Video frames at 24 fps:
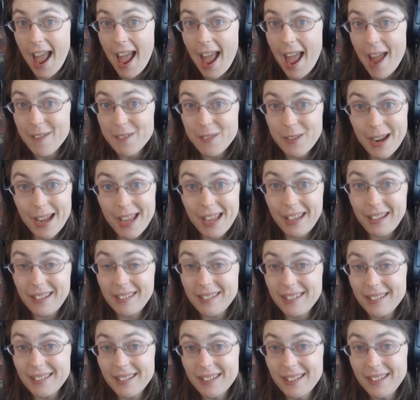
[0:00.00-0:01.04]
Right?
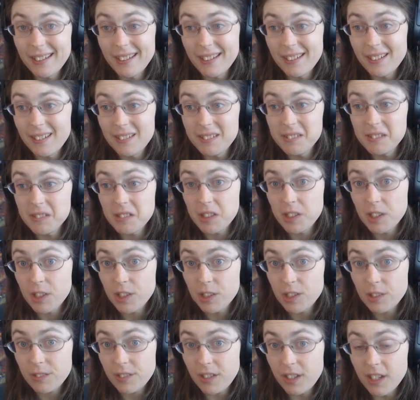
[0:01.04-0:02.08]

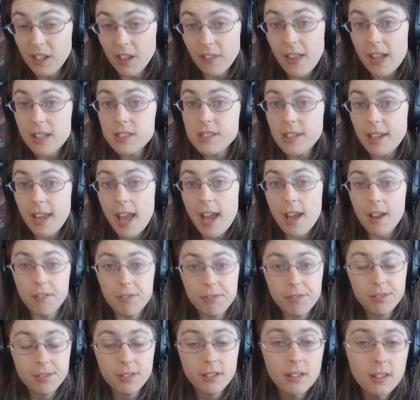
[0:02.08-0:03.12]
You know, that's an
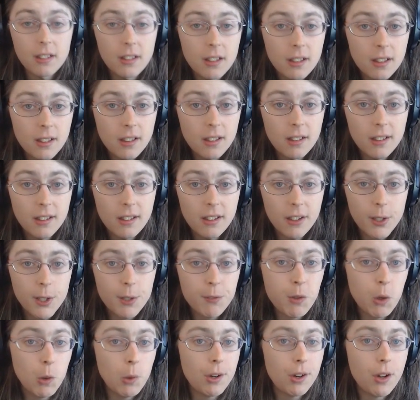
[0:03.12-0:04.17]
F.
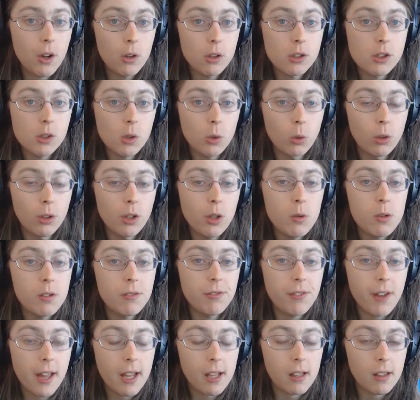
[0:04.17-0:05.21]
If you were to go to school, you would
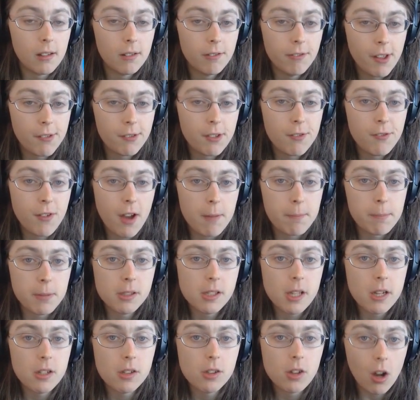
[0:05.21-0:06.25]
fail.
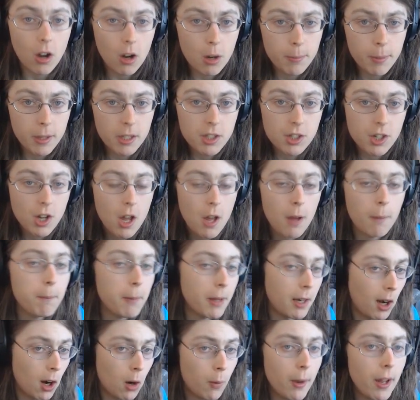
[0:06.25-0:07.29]
55% is garbage.
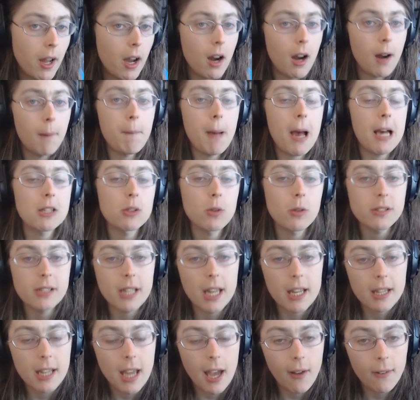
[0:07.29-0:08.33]
But here we are,
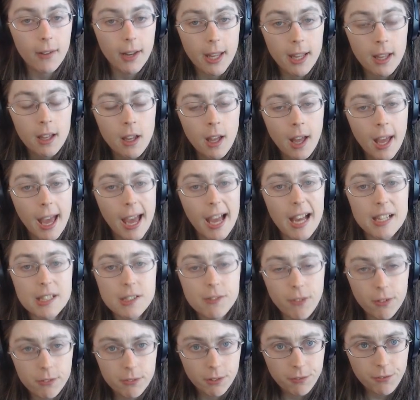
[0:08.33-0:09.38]
Pasquotank County
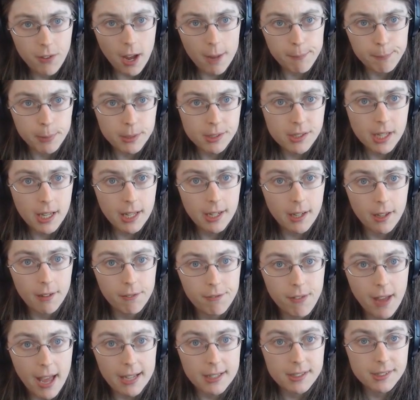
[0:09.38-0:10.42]
has 55%
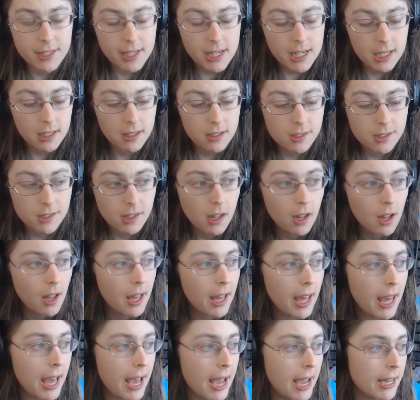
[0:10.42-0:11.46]
of vaccines.
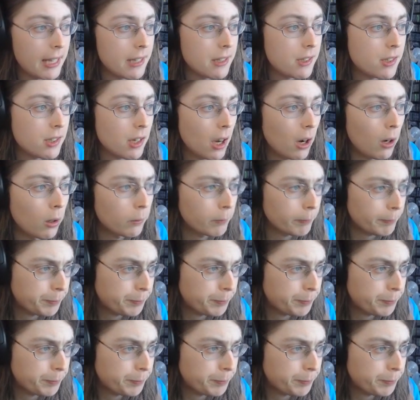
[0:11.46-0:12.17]
And so,